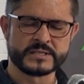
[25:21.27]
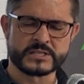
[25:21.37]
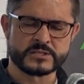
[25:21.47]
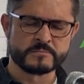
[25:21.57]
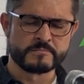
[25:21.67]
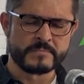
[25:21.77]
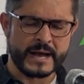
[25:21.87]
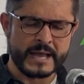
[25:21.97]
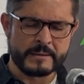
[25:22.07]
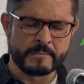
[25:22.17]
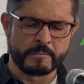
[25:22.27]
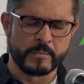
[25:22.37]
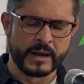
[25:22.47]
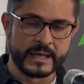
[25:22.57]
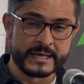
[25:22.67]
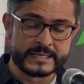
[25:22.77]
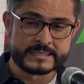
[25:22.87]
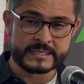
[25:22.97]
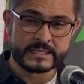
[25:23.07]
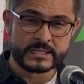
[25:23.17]
This is my
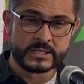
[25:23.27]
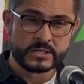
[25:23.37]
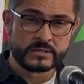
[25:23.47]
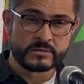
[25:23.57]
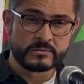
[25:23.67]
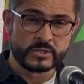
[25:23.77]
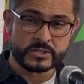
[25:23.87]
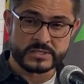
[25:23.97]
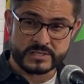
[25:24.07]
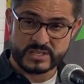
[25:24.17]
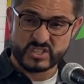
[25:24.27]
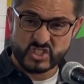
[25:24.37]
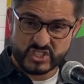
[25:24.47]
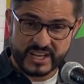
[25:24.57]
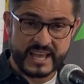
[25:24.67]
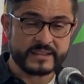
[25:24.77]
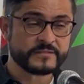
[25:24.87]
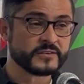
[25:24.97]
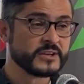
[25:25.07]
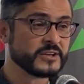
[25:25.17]
blood which is
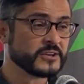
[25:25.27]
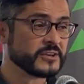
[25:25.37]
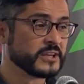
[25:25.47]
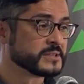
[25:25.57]
shed for you.